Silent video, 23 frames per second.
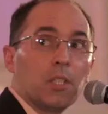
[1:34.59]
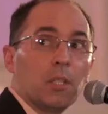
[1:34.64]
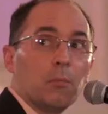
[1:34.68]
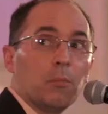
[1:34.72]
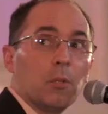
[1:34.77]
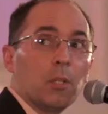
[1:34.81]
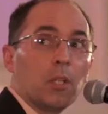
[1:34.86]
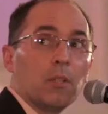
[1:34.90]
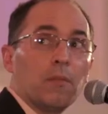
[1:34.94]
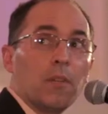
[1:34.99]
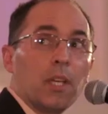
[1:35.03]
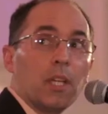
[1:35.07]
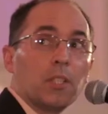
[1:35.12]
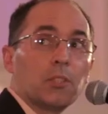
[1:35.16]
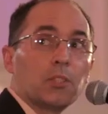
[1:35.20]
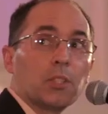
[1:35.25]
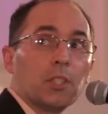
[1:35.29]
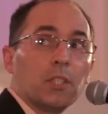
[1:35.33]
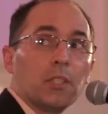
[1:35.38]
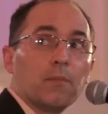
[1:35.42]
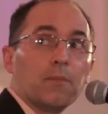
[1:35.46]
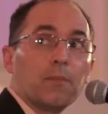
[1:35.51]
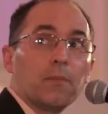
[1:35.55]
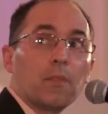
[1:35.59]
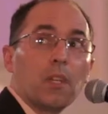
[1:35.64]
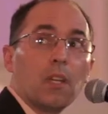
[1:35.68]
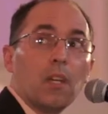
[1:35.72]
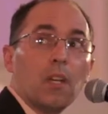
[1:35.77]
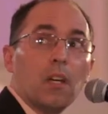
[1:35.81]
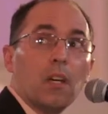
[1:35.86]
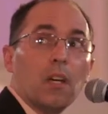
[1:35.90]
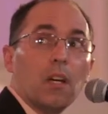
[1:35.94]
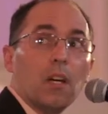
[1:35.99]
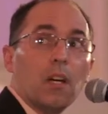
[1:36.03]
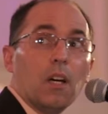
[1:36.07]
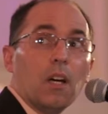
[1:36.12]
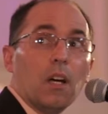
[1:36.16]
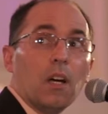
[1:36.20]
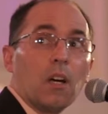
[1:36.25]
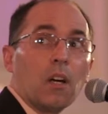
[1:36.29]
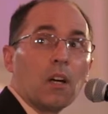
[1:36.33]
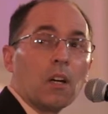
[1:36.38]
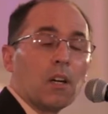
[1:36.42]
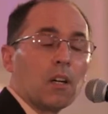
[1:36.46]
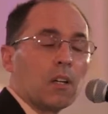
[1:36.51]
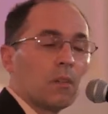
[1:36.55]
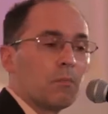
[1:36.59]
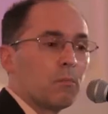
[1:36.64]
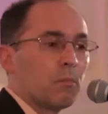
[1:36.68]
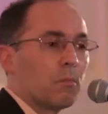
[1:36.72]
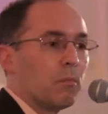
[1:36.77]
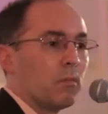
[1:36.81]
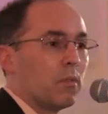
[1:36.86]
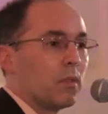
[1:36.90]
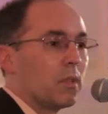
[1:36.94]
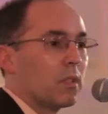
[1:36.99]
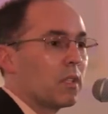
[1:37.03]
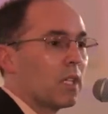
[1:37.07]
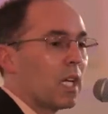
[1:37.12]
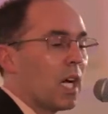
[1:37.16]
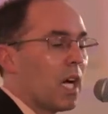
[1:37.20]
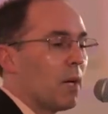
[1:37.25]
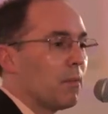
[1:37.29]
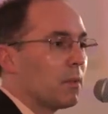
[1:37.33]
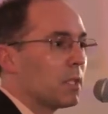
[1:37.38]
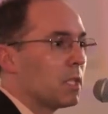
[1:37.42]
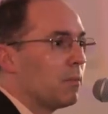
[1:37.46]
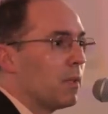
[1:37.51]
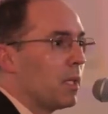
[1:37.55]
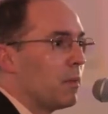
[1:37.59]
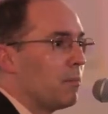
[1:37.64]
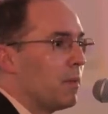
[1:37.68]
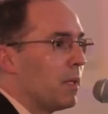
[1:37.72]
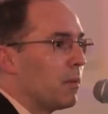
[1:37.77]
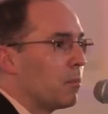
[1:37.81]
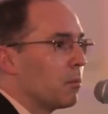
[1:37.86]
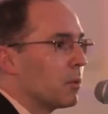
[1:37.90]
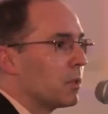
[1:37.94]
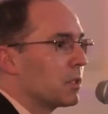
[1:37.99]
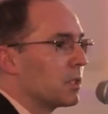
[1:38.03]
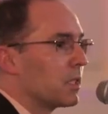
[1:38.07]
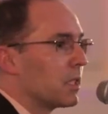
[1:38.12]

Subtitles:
and motivation are common to many people with